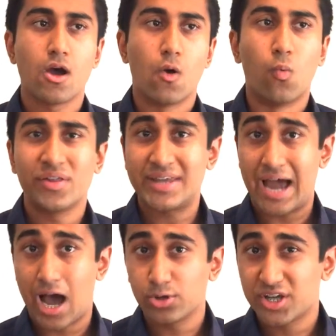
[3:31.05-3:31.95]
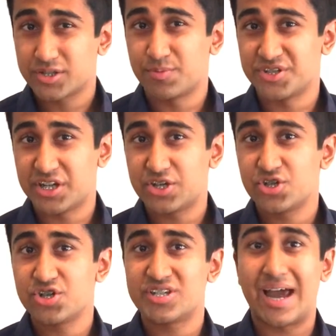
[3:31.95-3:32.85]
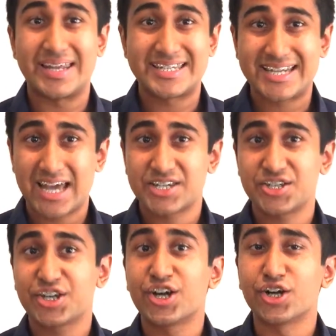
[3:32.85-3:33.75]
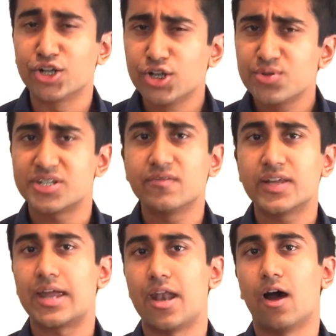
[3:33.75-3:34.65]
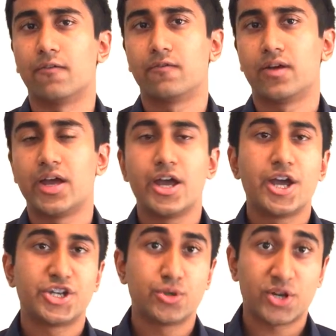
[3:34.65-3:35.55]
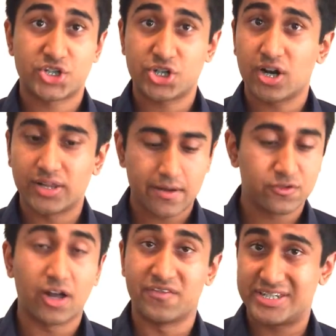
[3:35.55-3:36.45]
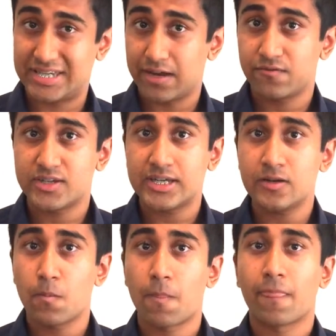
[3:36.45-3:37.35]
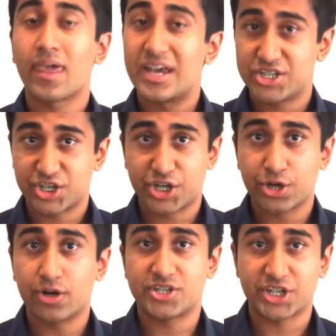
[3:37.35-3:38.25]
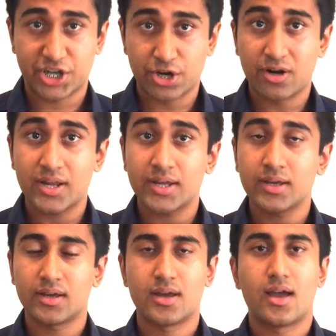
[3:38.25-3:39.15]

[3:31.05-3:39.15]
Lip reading: one that outlines procedures and is tested conclusively enough to ensure a level of safety, security,